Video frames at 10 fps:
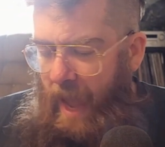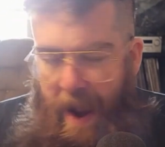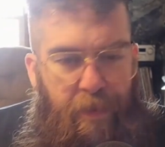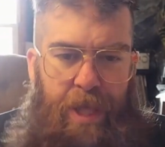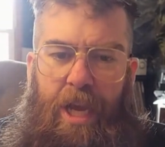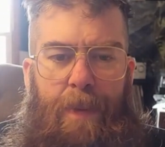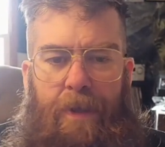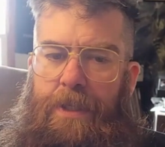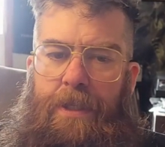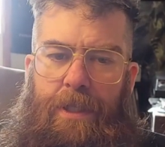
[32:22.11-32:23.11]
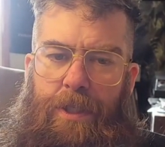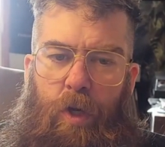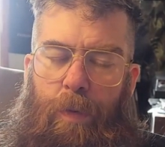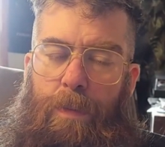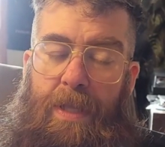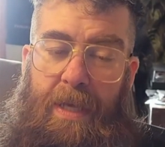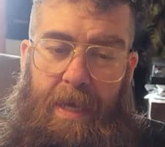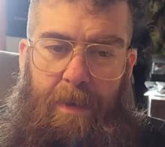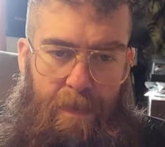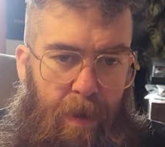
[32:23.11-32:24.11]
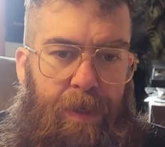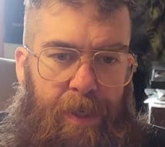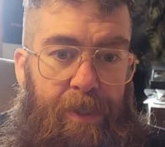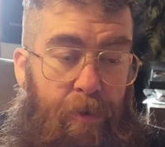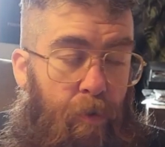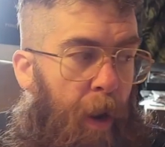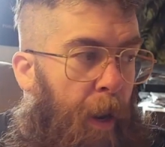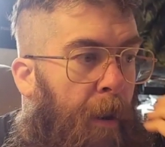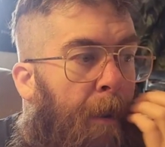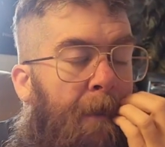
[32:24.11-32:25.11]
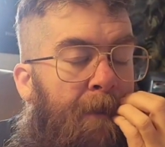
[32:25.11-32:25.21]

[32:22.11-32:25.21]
Everything about this is stupid, but the music is great.